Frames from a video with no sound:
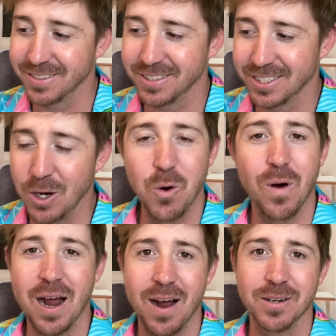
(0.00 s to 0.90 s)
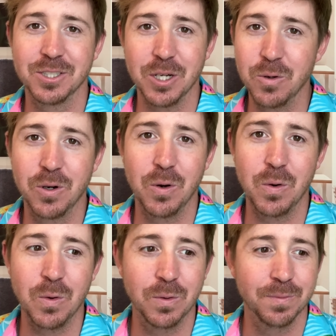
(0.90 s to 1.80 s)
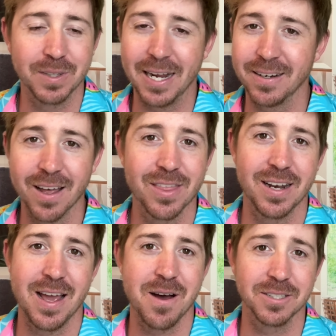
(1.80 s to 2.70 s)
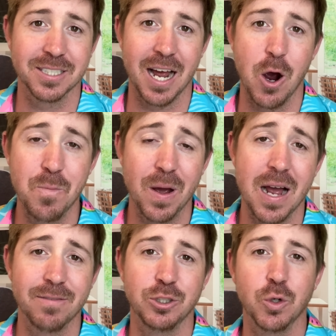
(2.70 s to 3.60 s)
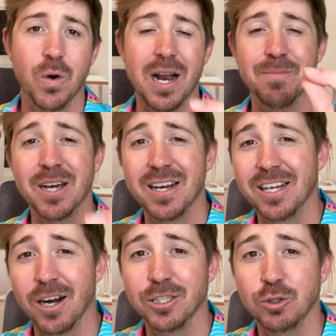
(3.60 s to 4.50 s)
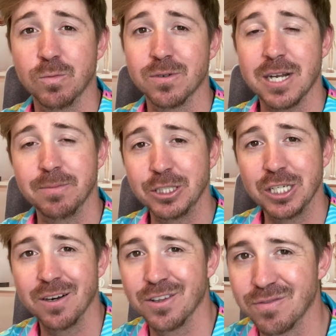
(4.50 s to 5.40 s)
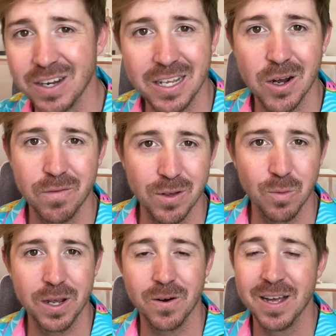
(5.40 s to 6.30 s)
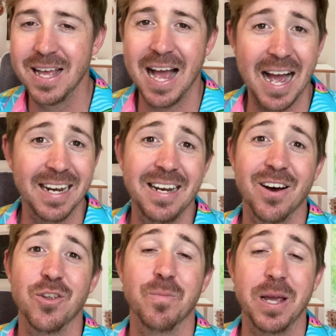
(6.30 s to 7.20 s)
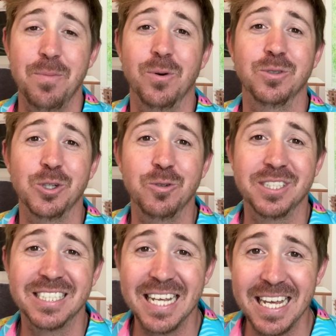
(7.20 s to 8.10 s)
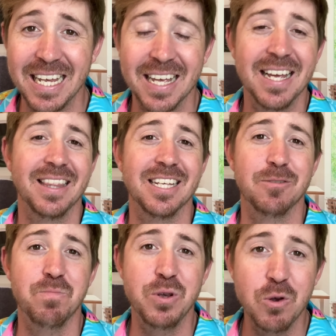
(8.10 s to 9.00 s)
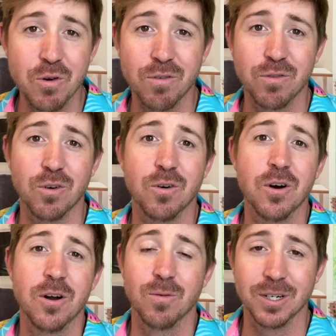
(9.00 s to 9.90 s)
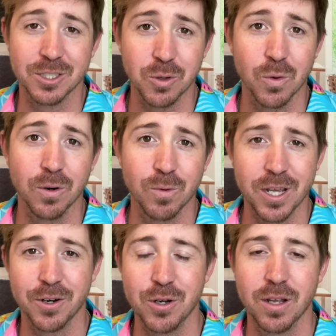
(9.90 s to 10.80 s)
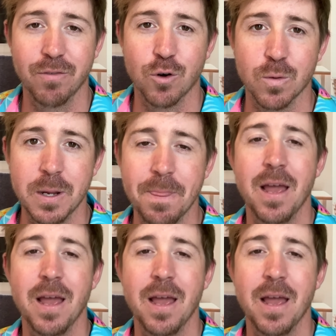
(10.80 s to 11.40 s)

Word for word: so wild, so cool, like nothing else. I hope y'all have enjoyed. I'm gonna encourage you one more time to share this video if you will. I need other people to see this beautiful resort. Will y'all do that for me?